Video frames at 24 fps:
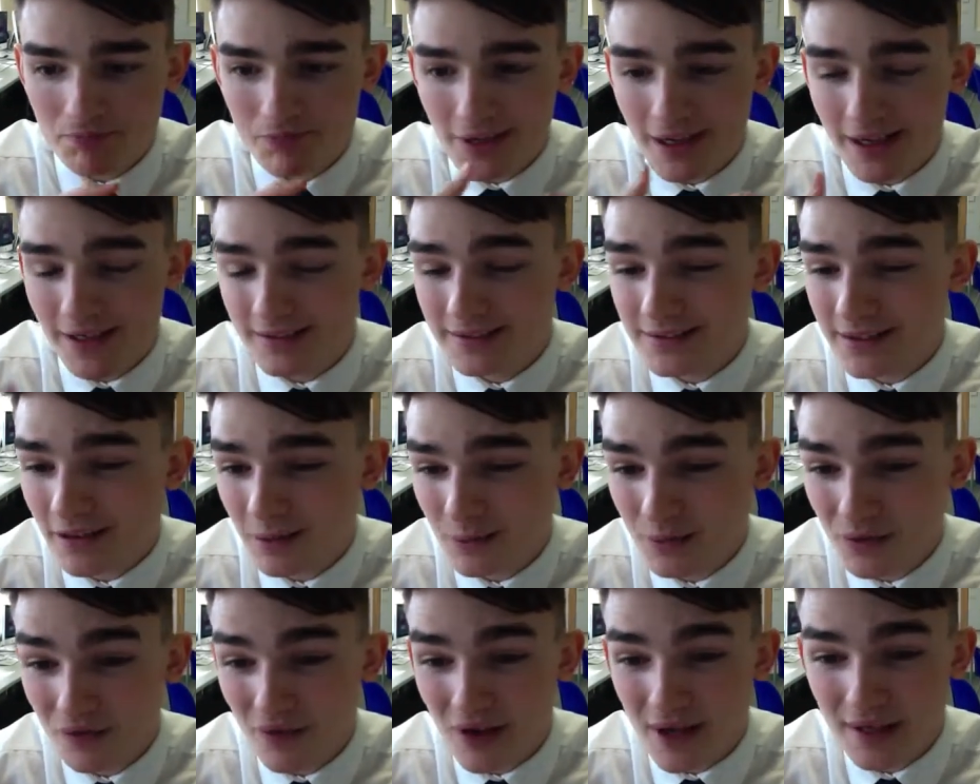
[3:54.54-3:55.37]
In
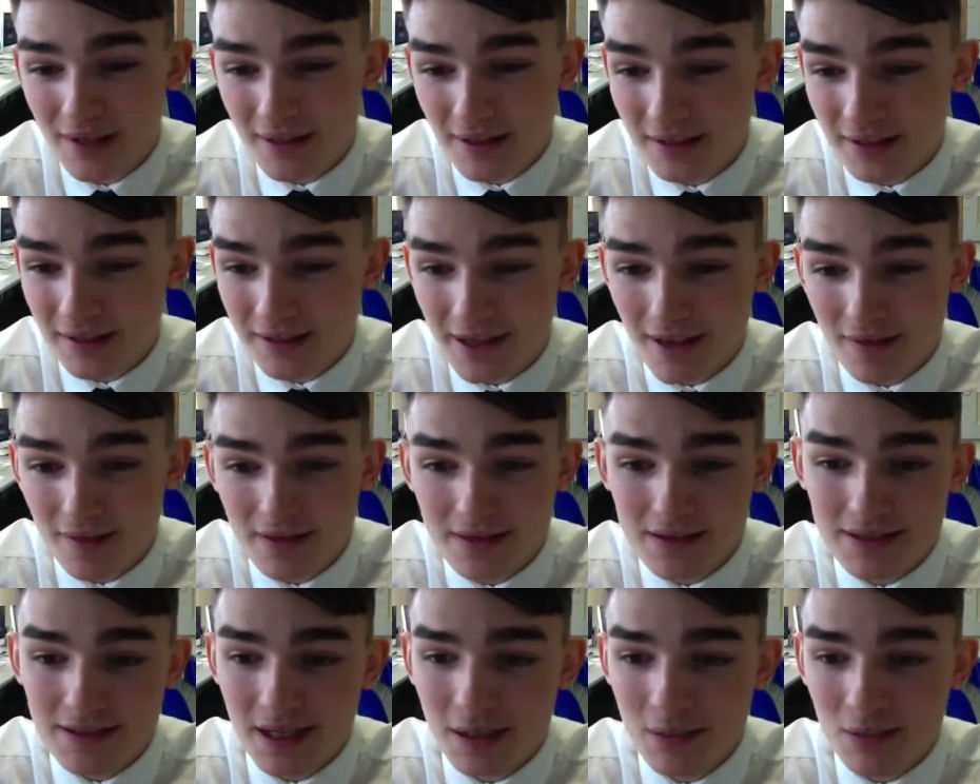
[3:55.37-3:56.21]
terms of editing, again, the
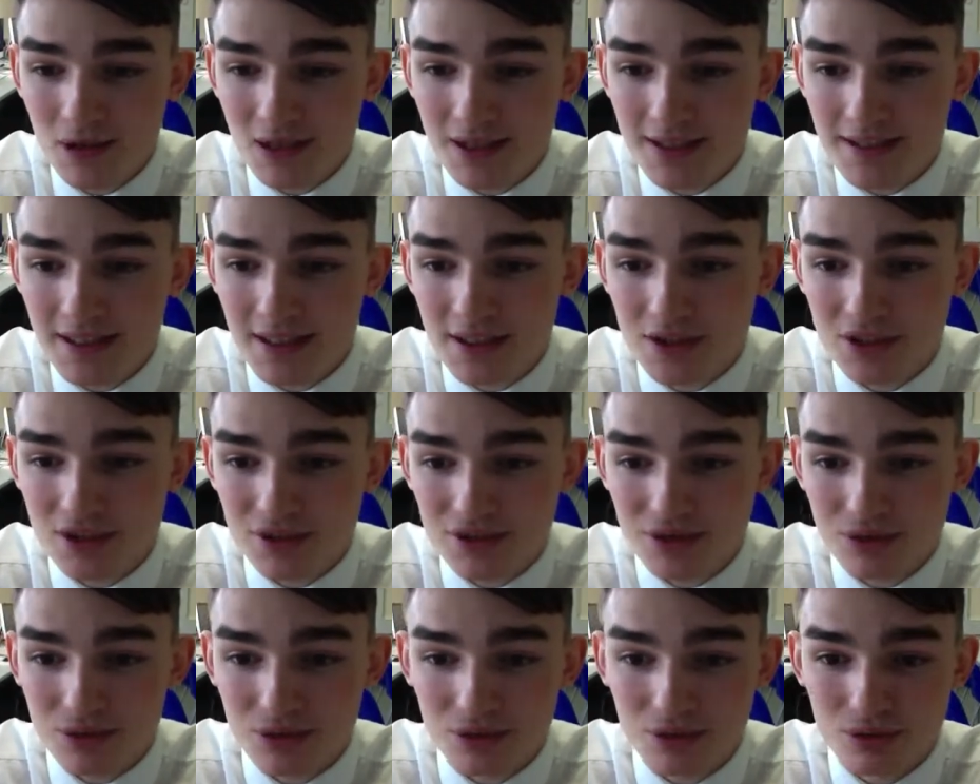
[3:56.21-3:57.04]
stabilization
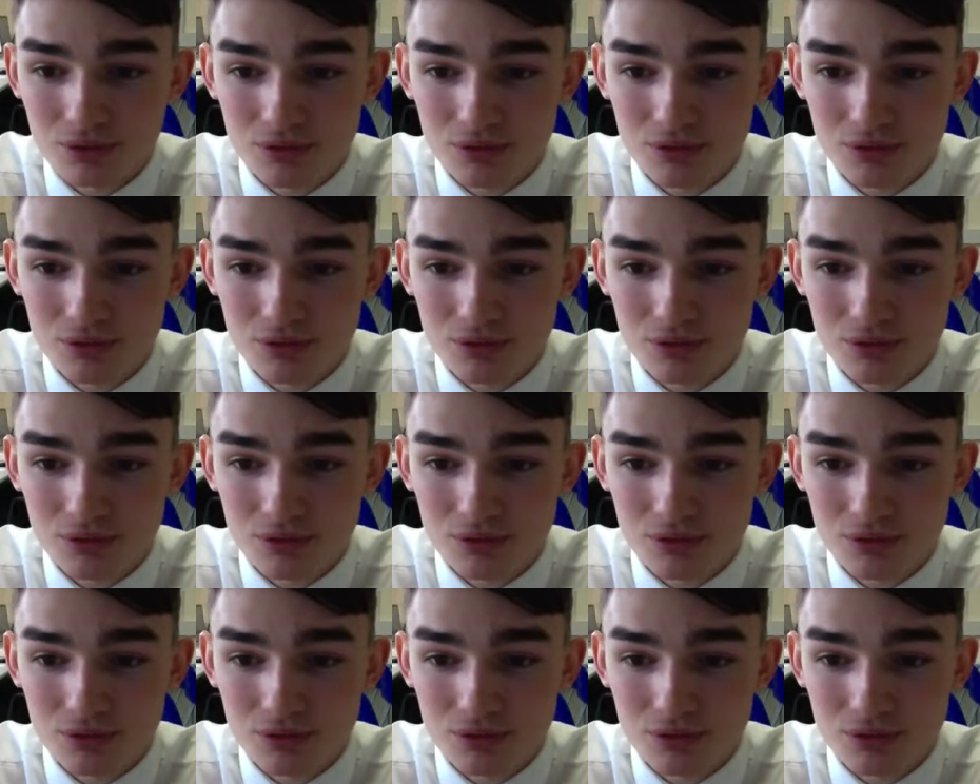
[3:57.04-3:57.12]
tool,